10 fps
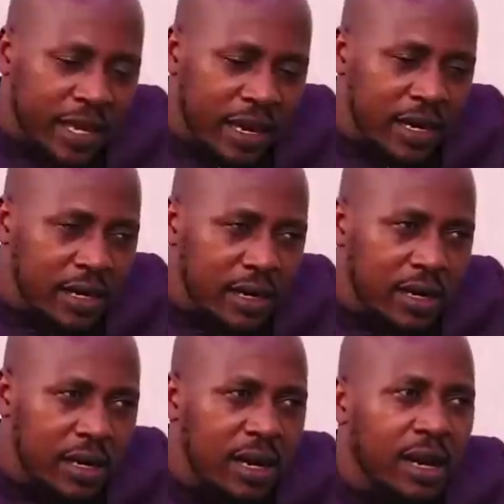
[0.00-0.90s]
they are
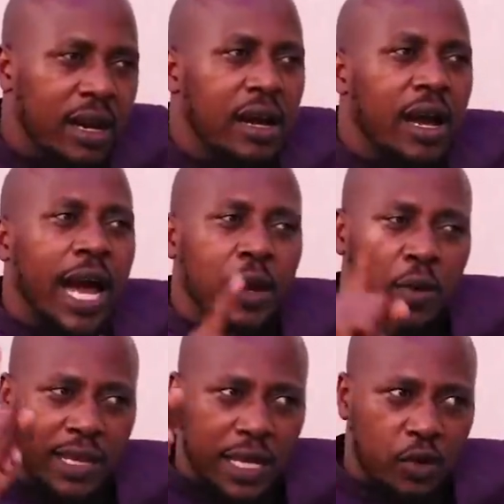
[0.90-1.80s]
mm-hmm.
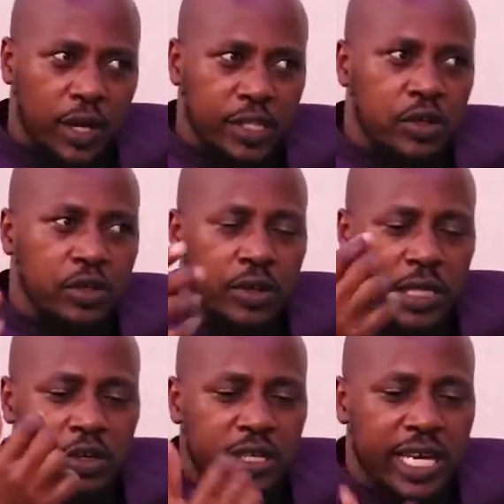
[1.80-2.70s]
and where they are going. So you
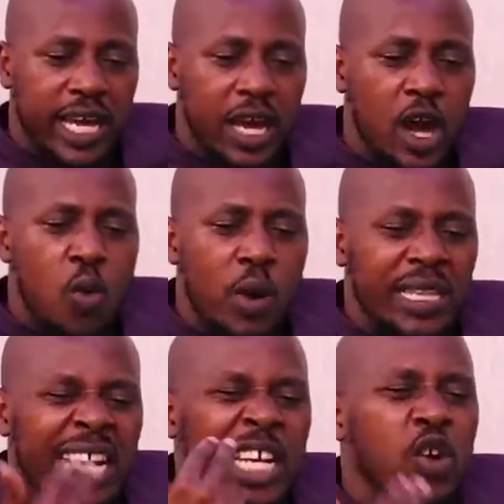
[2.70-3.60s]
know they don't care
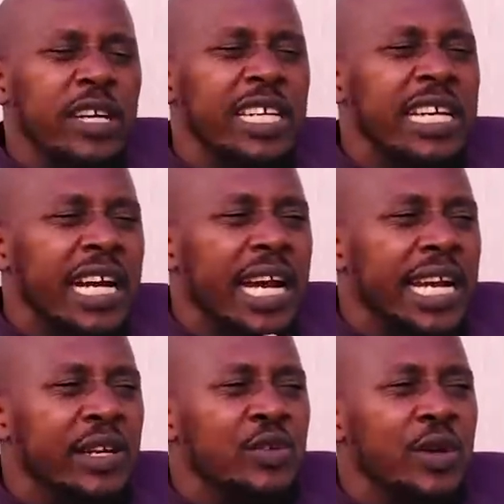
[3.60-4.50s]
when they don't
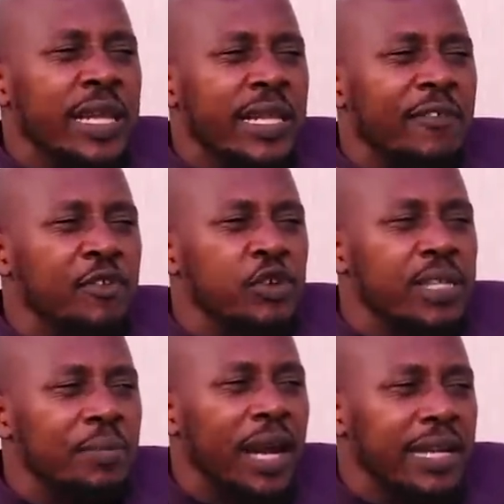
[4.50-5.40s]
include you in their future